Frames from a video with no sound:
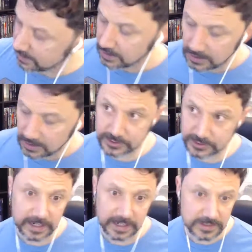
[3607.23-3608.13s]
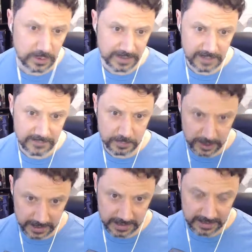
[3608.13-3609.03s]
And it's great. It's sort of like if you're
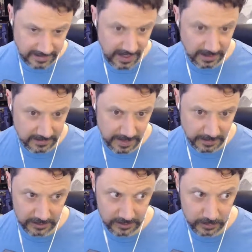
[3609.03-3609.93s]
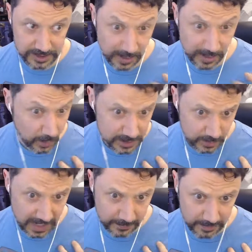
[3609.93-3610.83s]
playing a tank type character, which I was
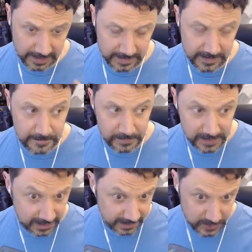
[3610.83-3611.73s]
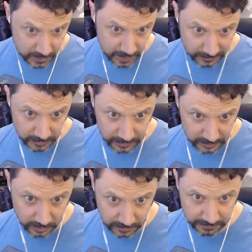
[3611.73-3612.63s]
when I played, it gives you an opportunity to
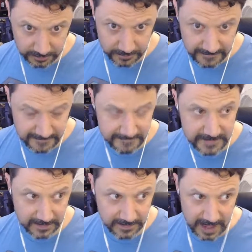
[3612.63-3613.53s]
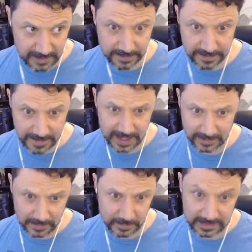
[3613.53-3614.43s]
sort of get that thing,
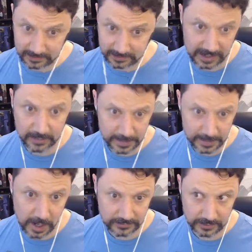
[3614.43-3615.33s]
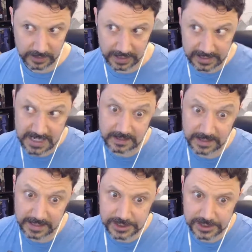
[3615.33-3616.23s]
the big scary monster, like say the
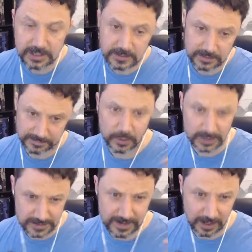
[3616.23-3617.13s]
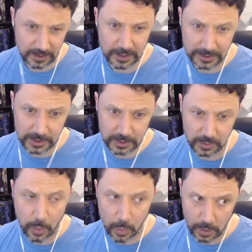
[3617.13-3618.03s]
Lich, to focus fire on you,
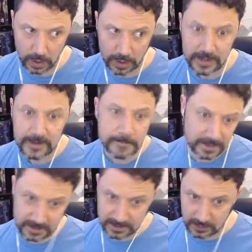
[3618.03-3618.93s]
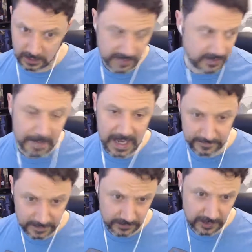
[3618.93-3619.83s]
or you're giving a
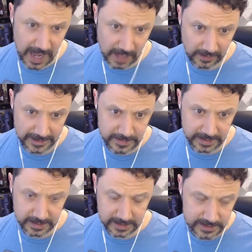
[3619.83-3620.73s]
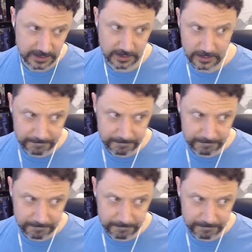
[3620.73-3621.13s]
benefit to your allies because you're